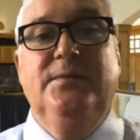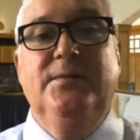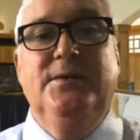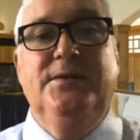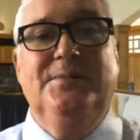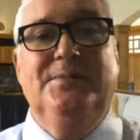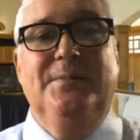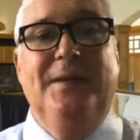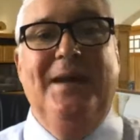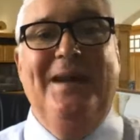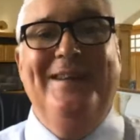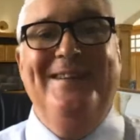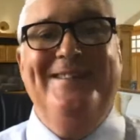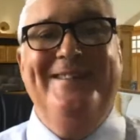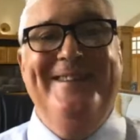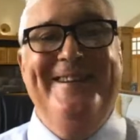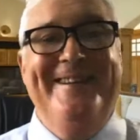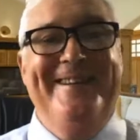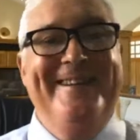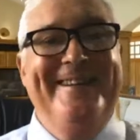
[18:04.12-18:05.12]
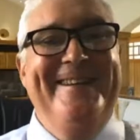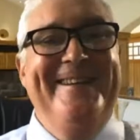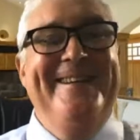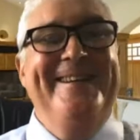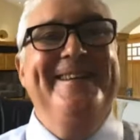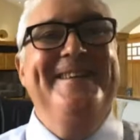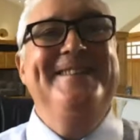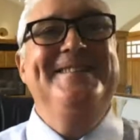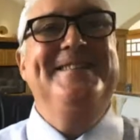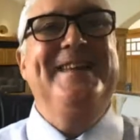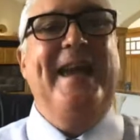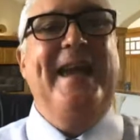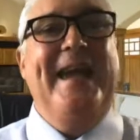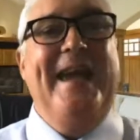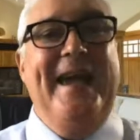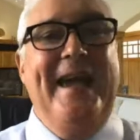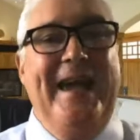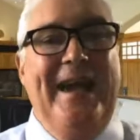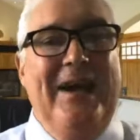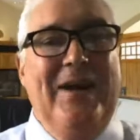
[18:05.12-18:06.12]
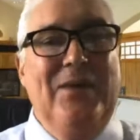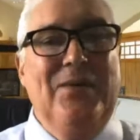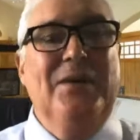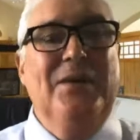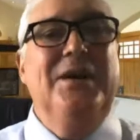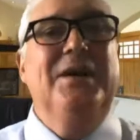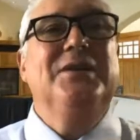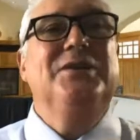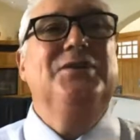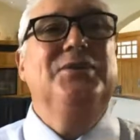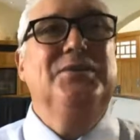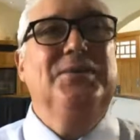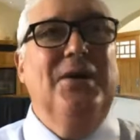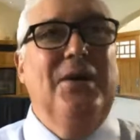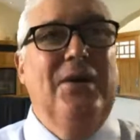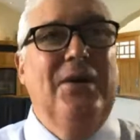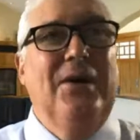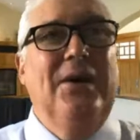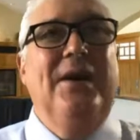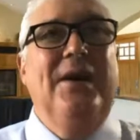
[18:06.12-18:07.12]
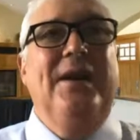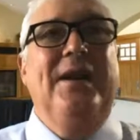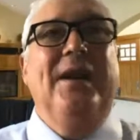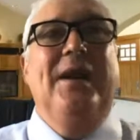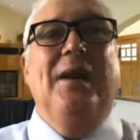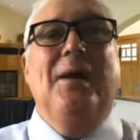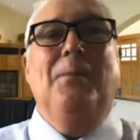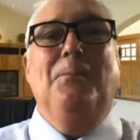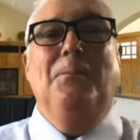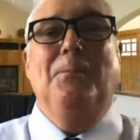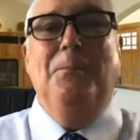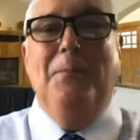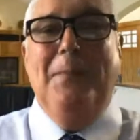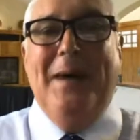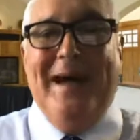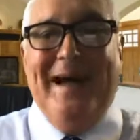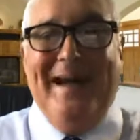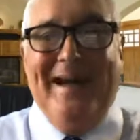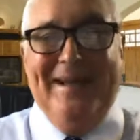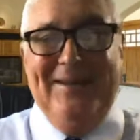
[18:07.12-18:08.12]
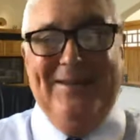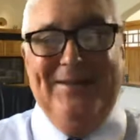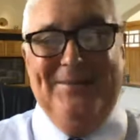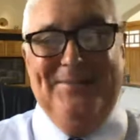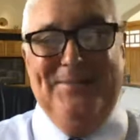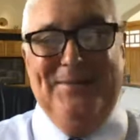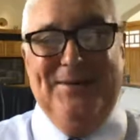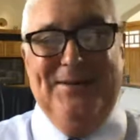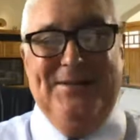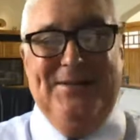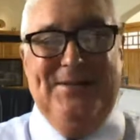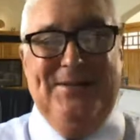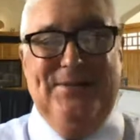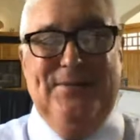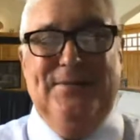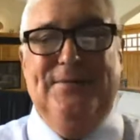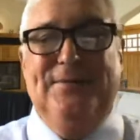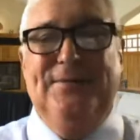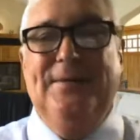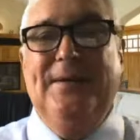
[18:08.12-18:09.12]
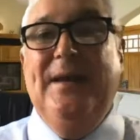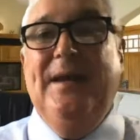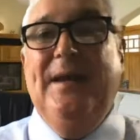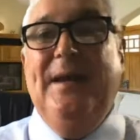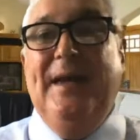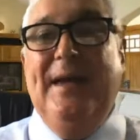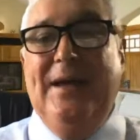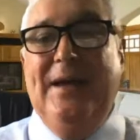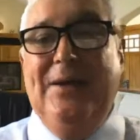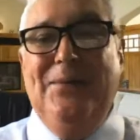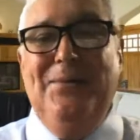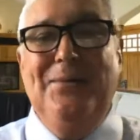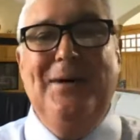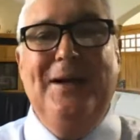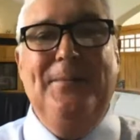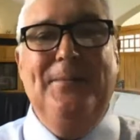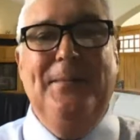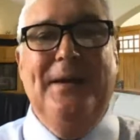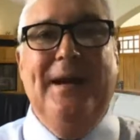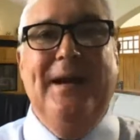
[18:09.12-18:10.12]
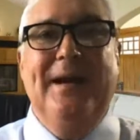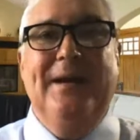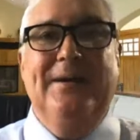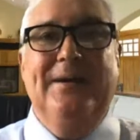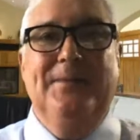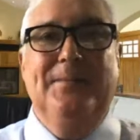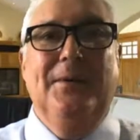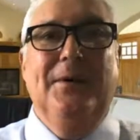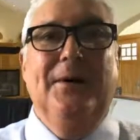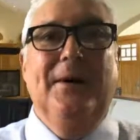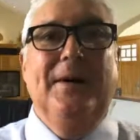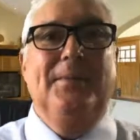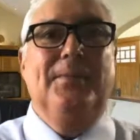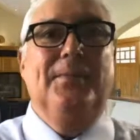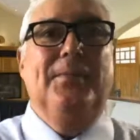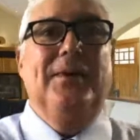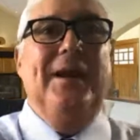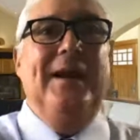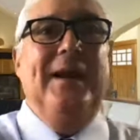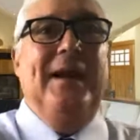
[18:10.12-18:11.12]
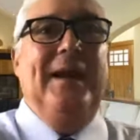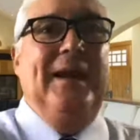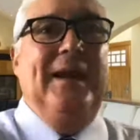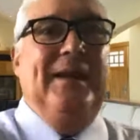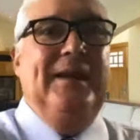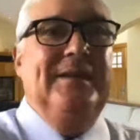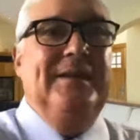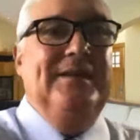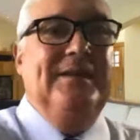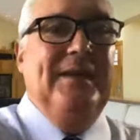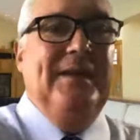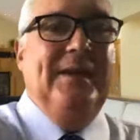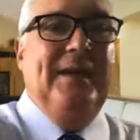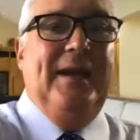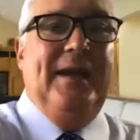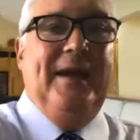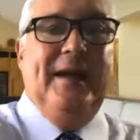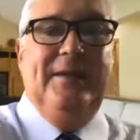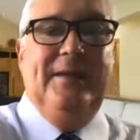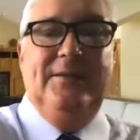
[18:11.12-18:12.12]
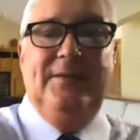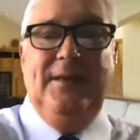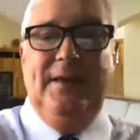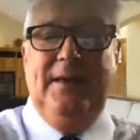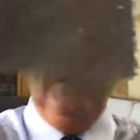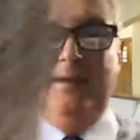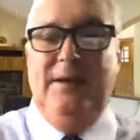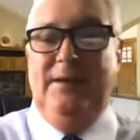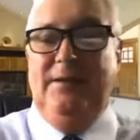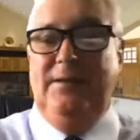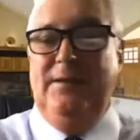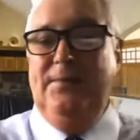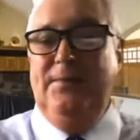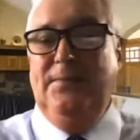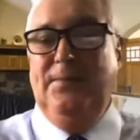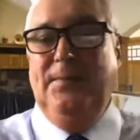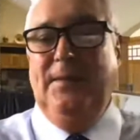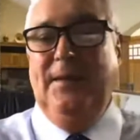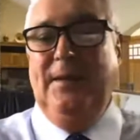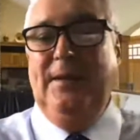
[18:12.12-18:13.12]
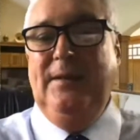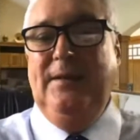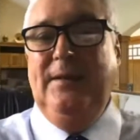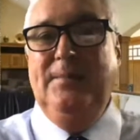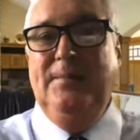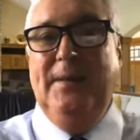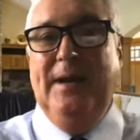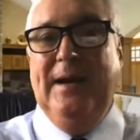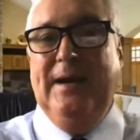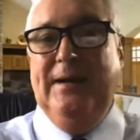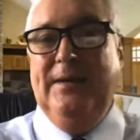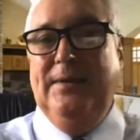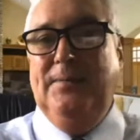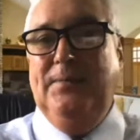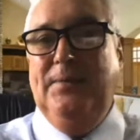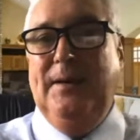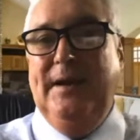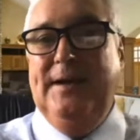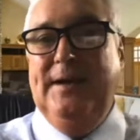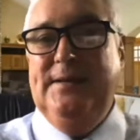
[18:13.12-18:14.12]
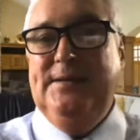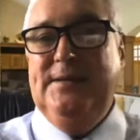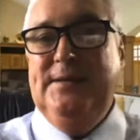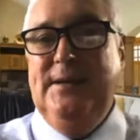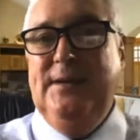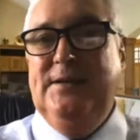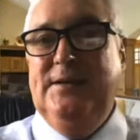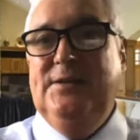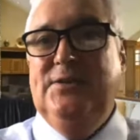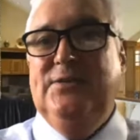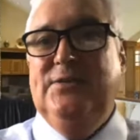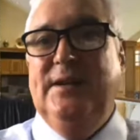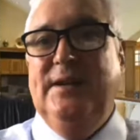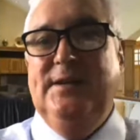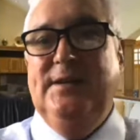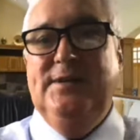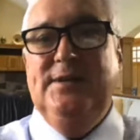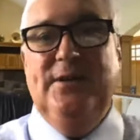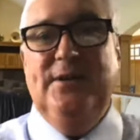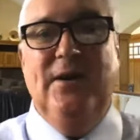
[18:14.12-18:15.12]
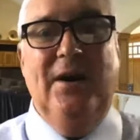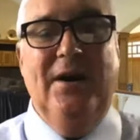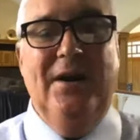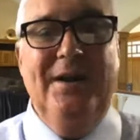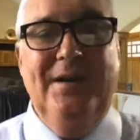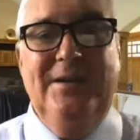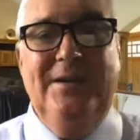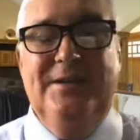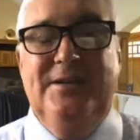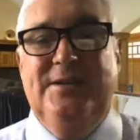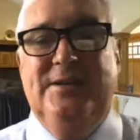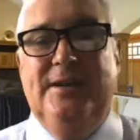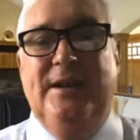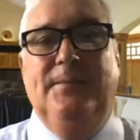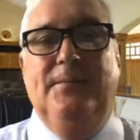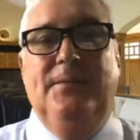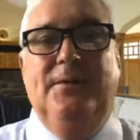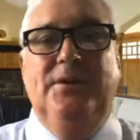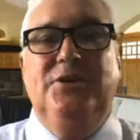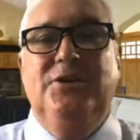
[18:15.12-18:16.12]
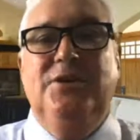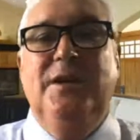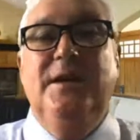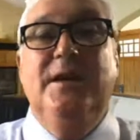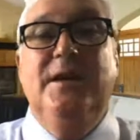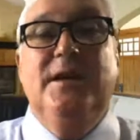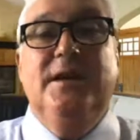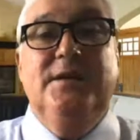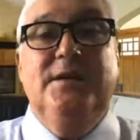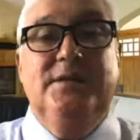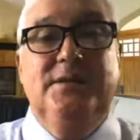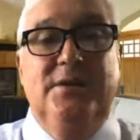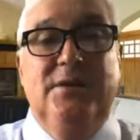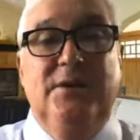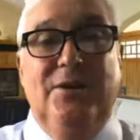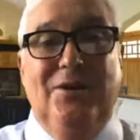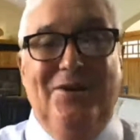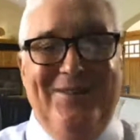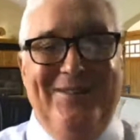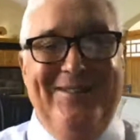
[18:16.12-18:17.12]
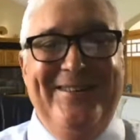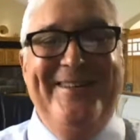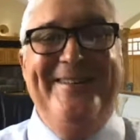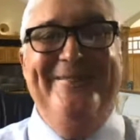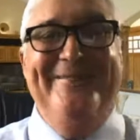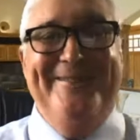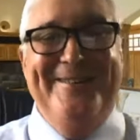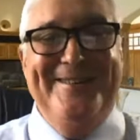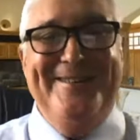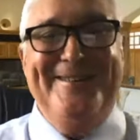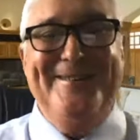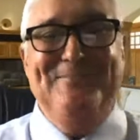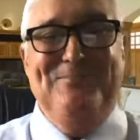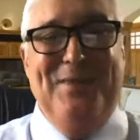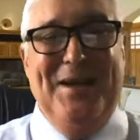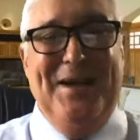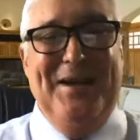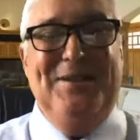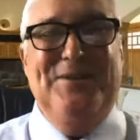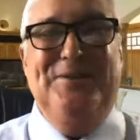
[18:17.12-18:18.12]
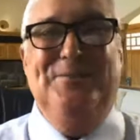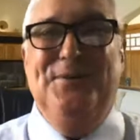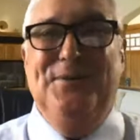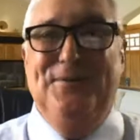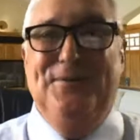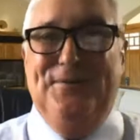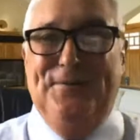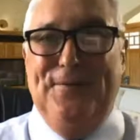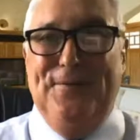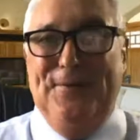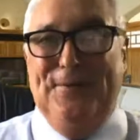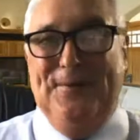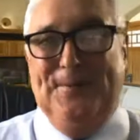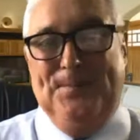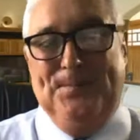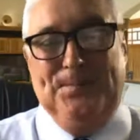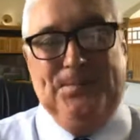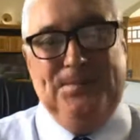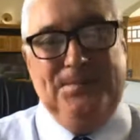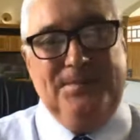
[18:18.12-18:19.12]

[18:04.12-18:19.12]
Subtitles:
risk manager is, how do I market myself? How do I market my brand out there in the marketplace in Australia so I can establish a security risk management firm?